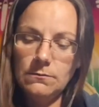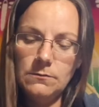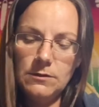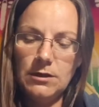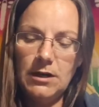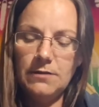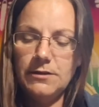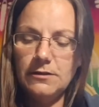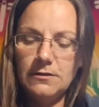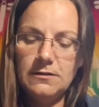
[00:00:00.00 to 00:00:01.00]
The Knight of
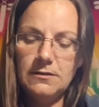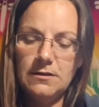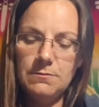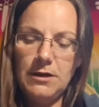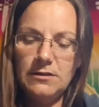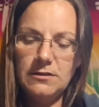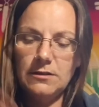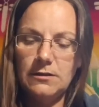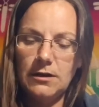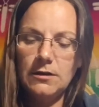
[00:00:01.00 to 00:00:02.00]
Discs is the best in the
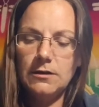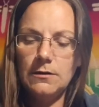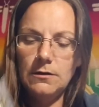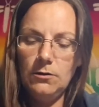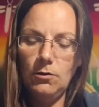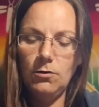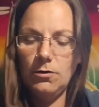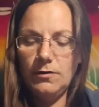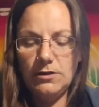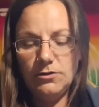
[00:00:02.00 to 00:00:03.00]
deck. Or
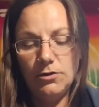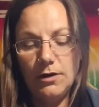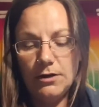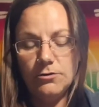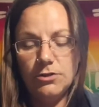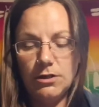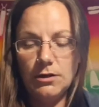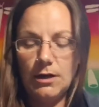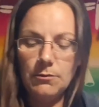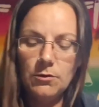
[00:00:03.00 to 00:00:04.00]
that's your energy. And
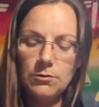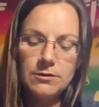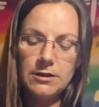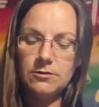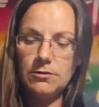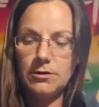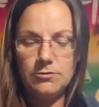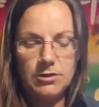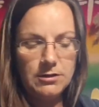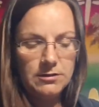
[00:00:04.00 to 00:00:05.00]
I'm going with that's your energy
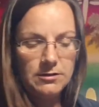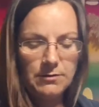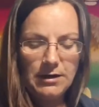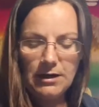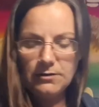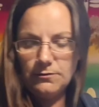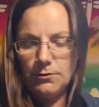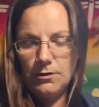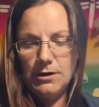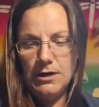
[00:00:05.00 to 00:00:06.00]
because that's what I asked for.
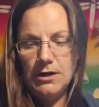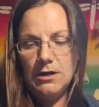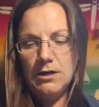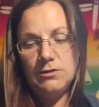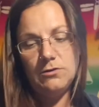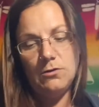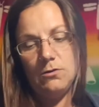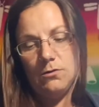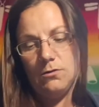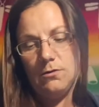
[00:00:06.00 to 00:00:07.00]

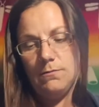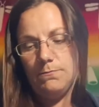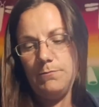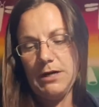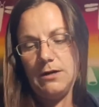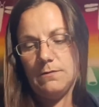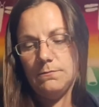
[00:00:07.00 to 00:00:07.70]
So, bam.